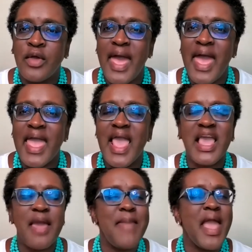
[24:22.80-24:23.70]
Okay.
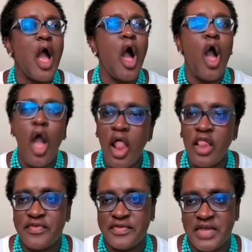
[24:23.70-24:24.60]
It can make
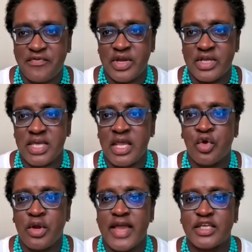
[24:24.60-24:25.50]
all of the difference in
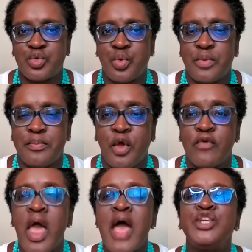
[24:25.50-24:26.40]
your next
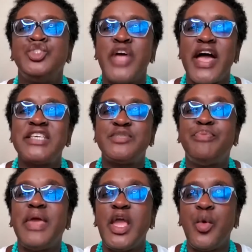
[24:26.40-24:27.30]
move.
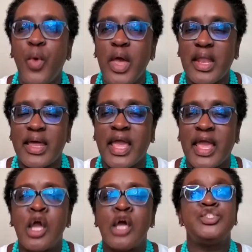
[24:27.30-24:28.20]
Just be
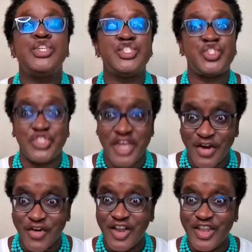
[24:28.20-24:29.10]
willing to
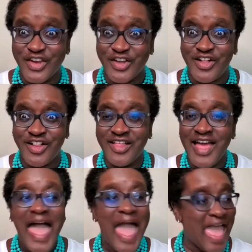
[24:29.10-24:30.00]
share a
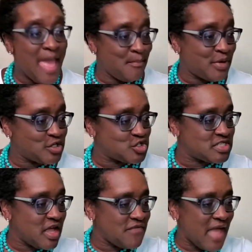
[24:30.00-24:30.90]
little and put
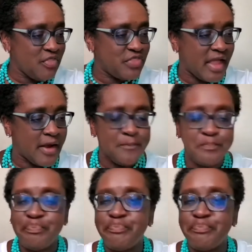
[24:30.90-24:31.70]
yourself out there.